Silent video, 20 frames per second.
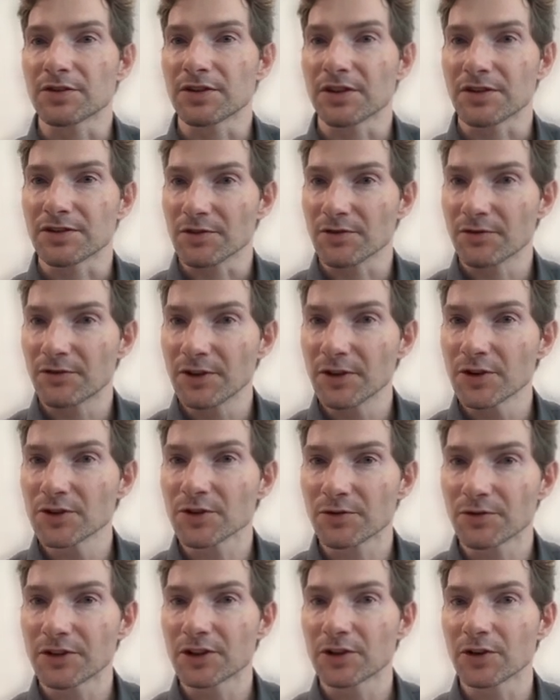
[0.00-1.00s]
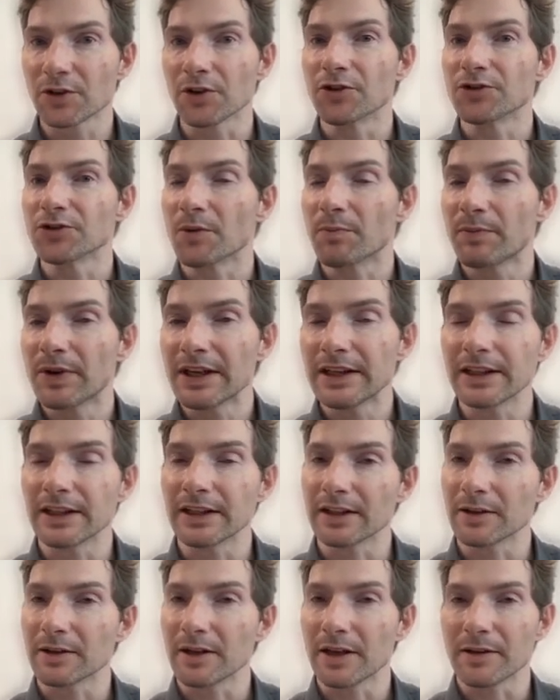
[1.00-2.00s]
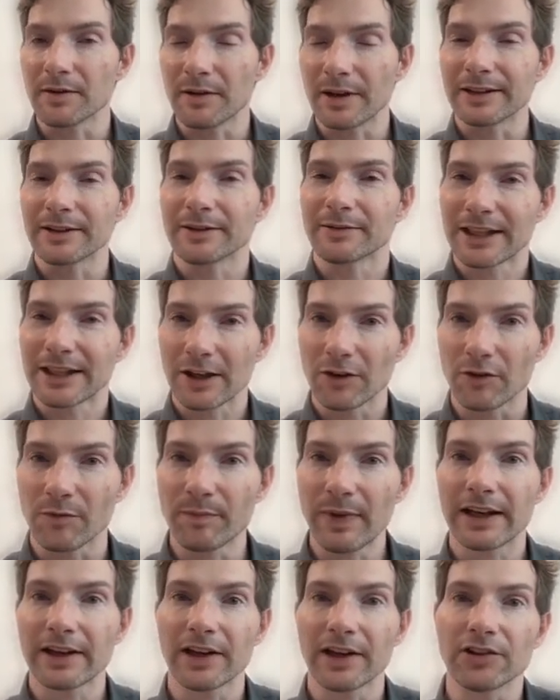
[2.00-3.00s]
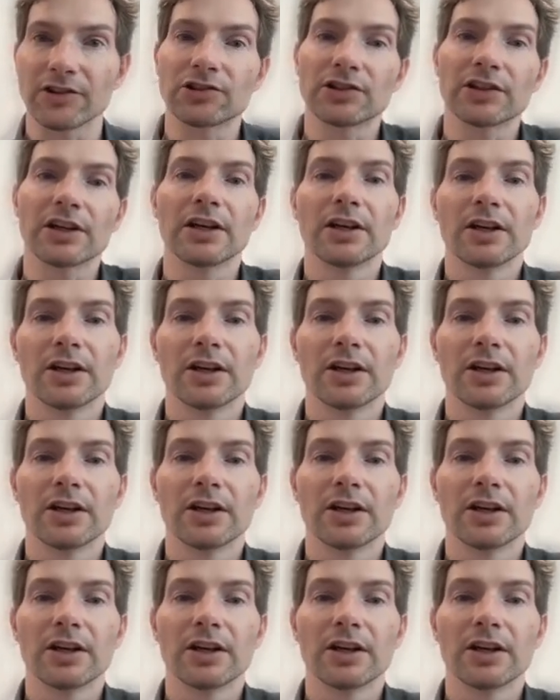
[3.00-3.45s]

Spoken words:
So there's a philosophical underpinning and kind of package